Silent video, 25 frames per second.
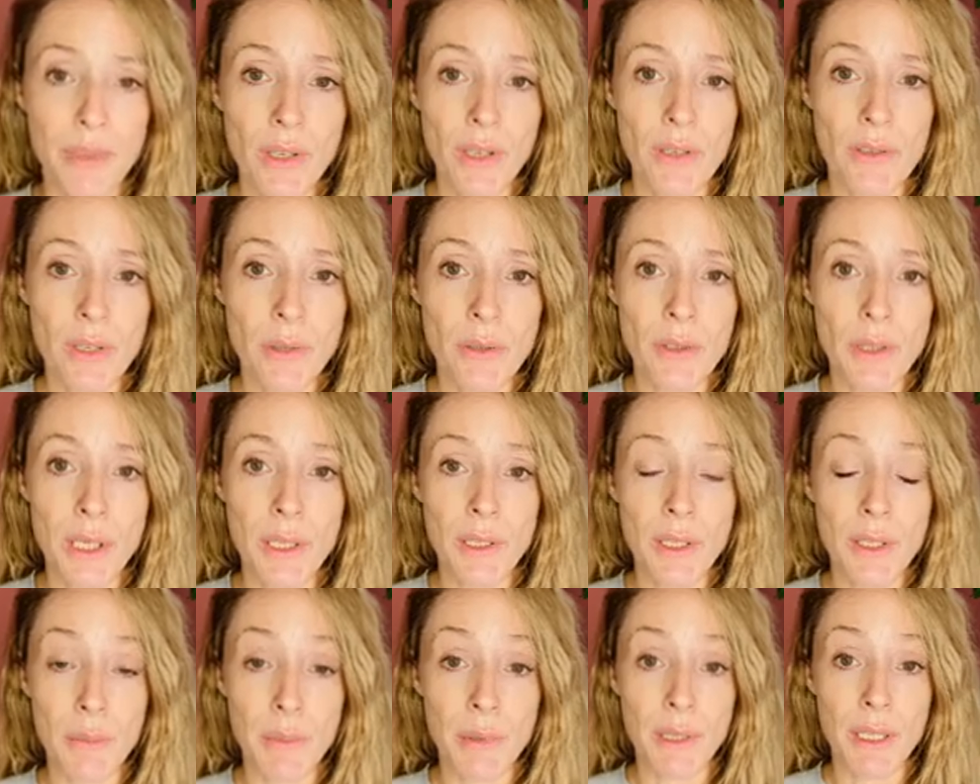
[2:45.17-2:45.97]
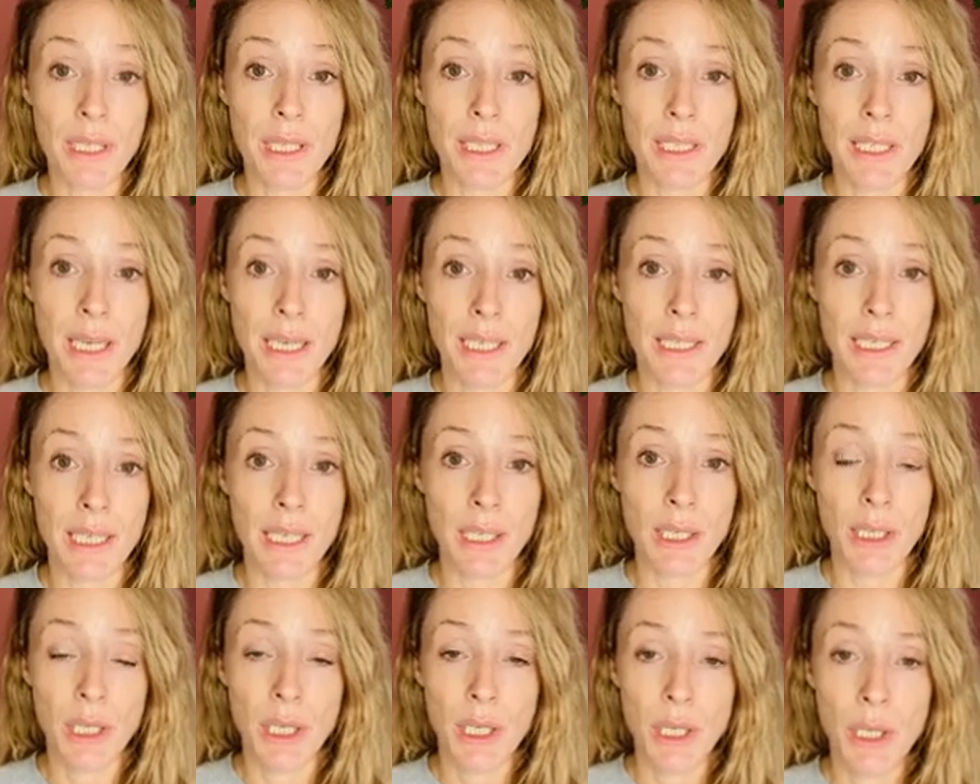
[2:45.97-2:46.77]
So doing this breathing
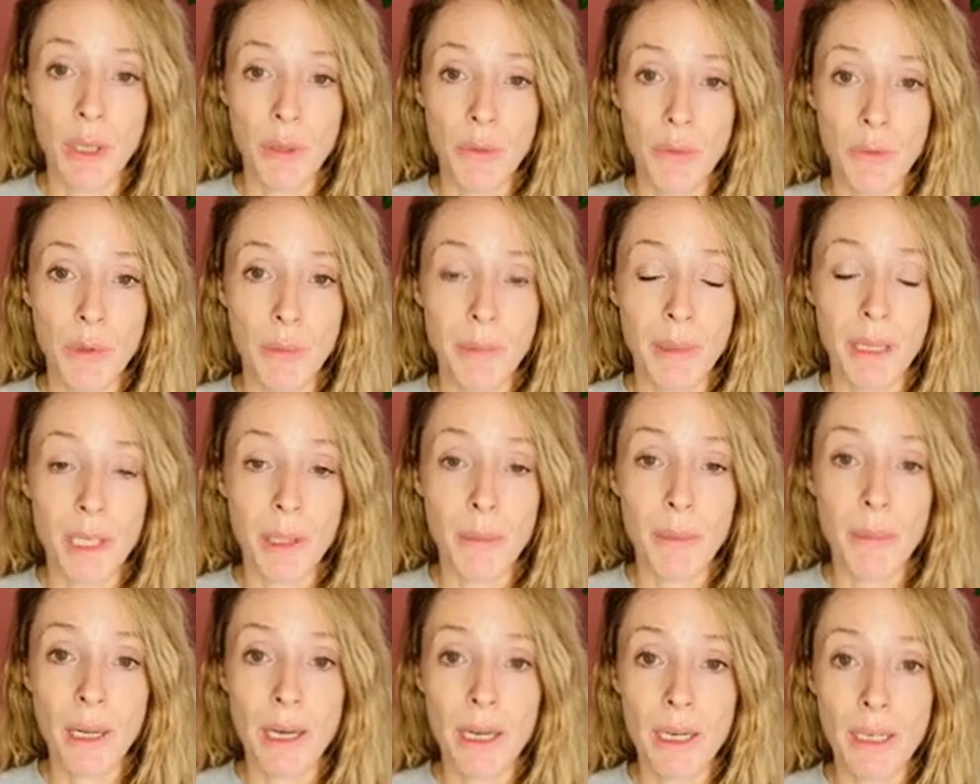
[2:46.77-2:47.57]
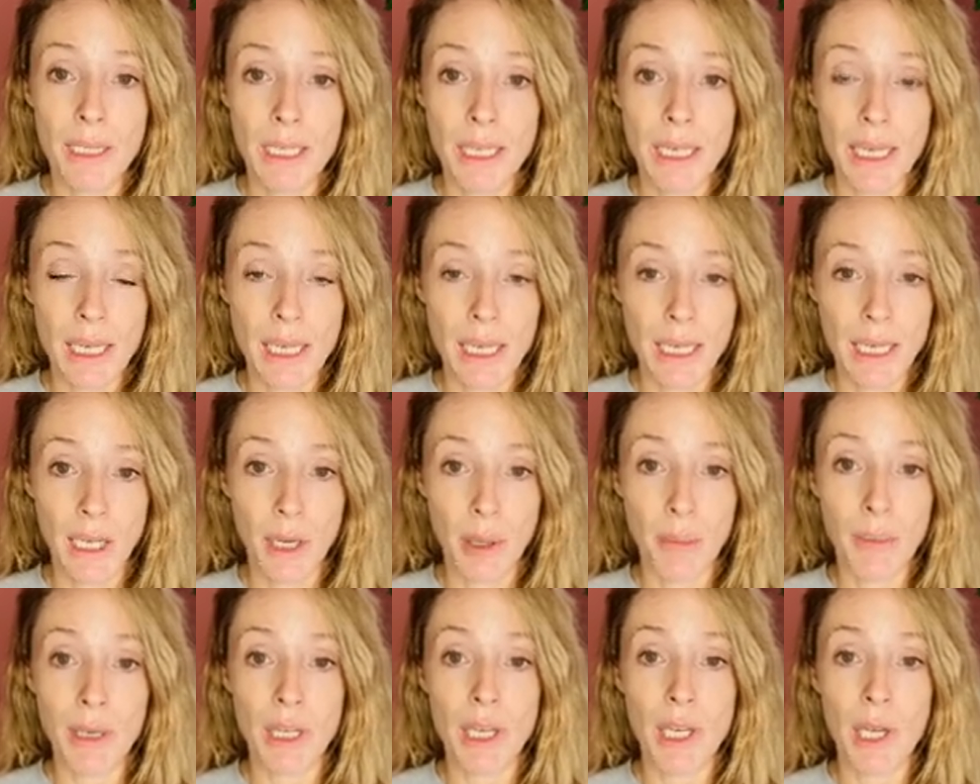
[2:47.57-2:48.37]
technique will be completely
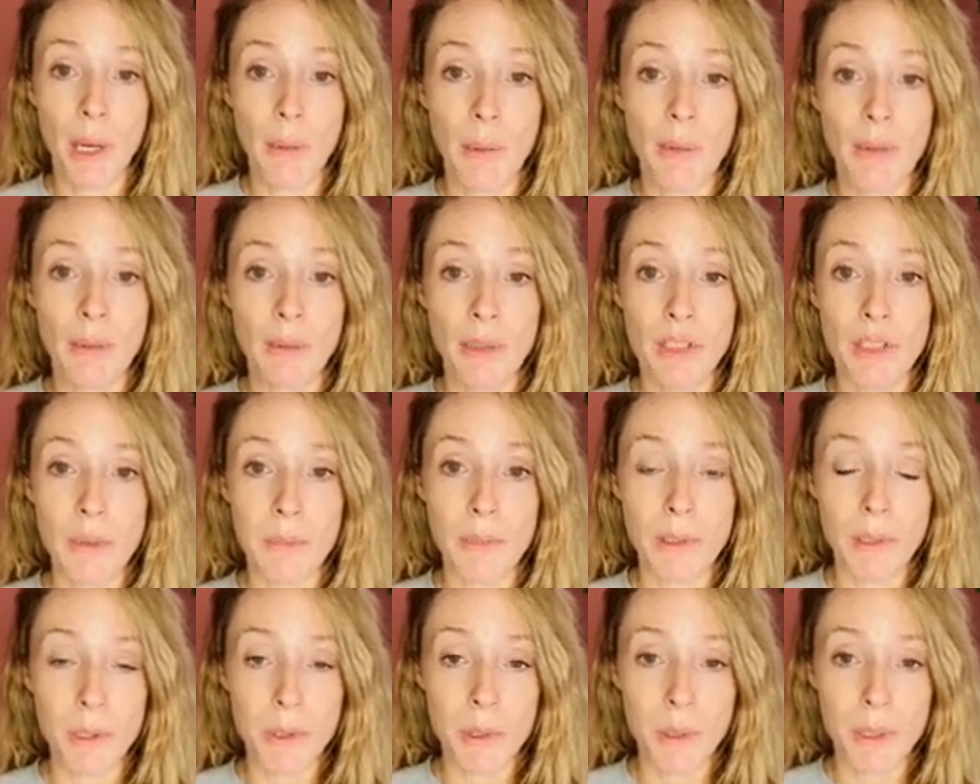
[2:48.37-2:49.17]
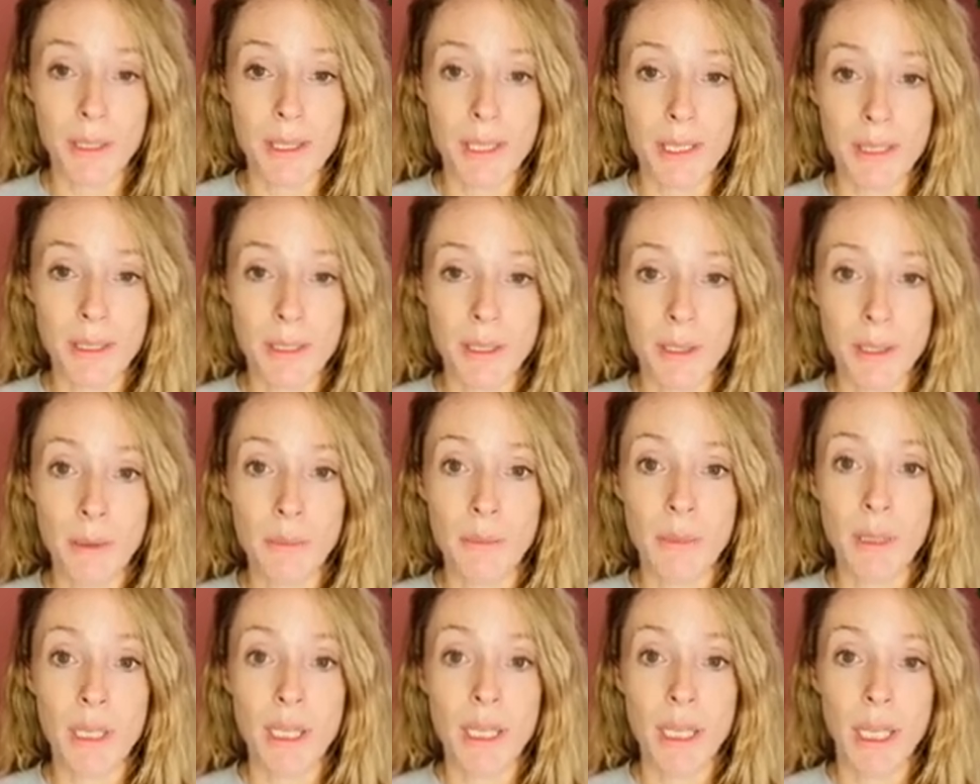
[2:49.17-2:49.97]
opening up the respiratory
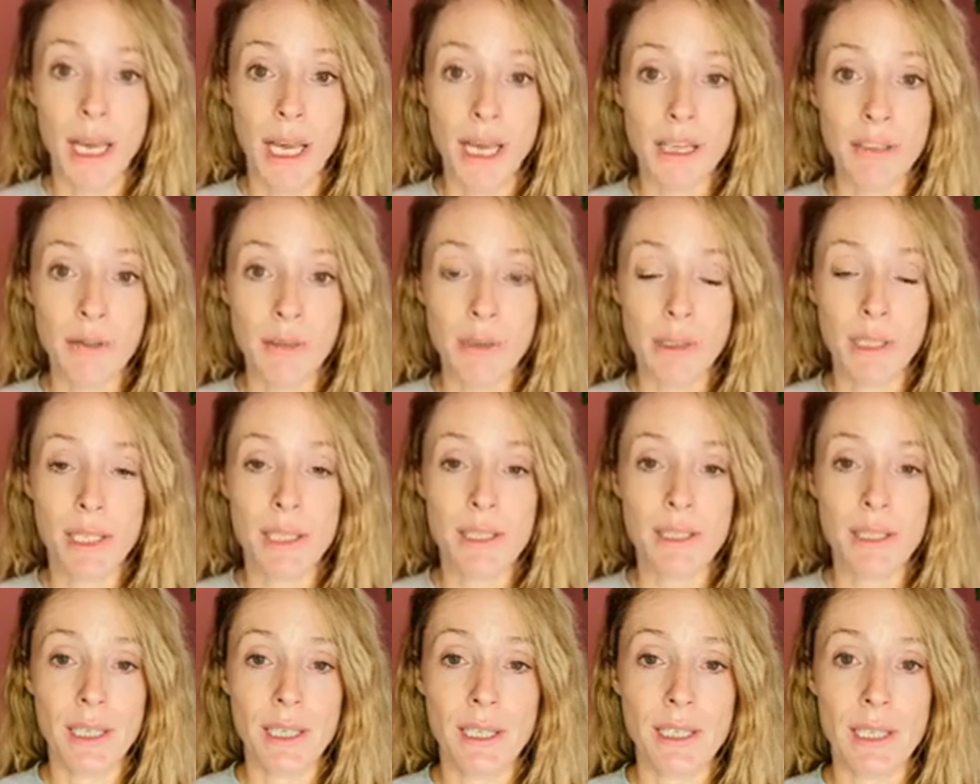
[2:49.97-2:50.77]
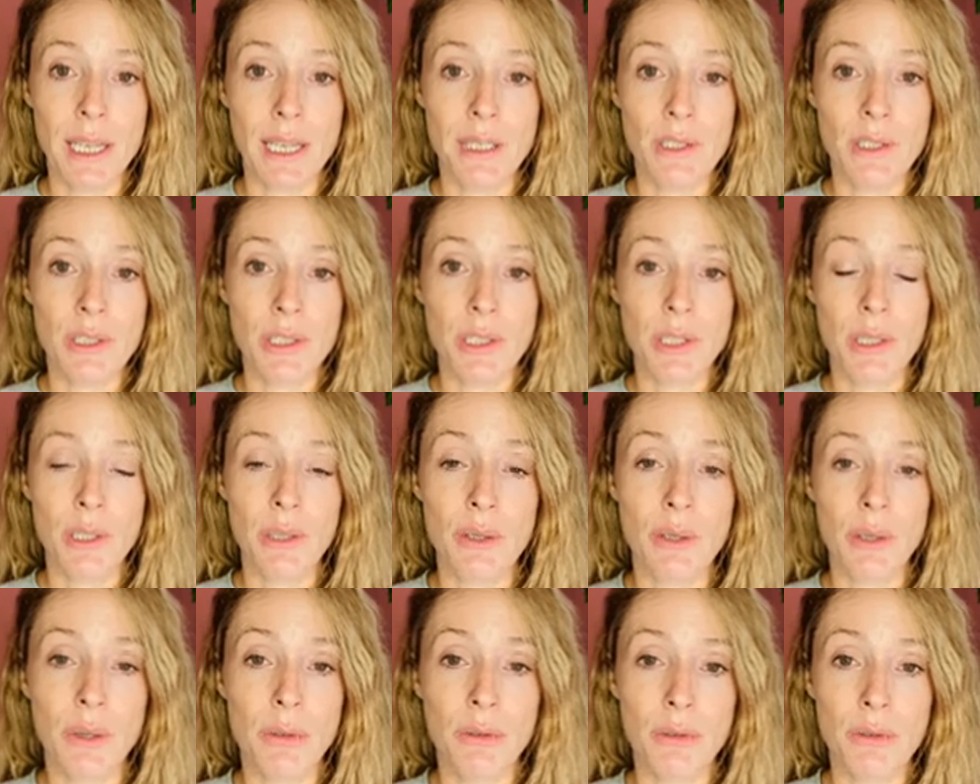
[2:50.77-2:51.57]
system and releasing
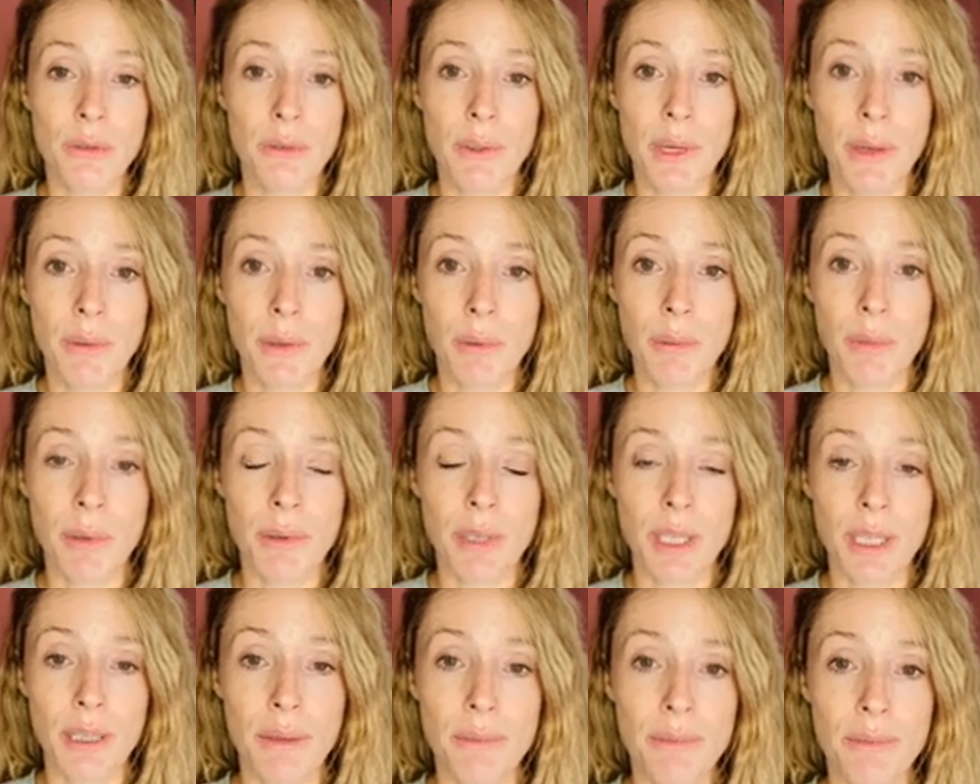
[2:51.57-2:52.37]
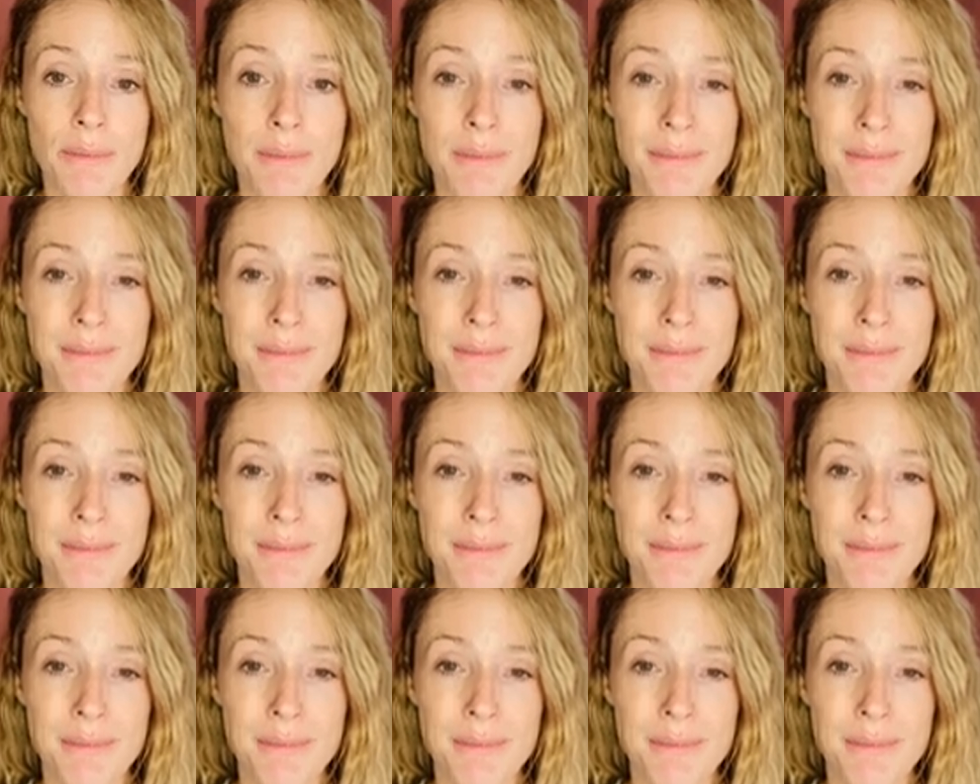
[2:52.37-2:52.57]
tension throughout the body.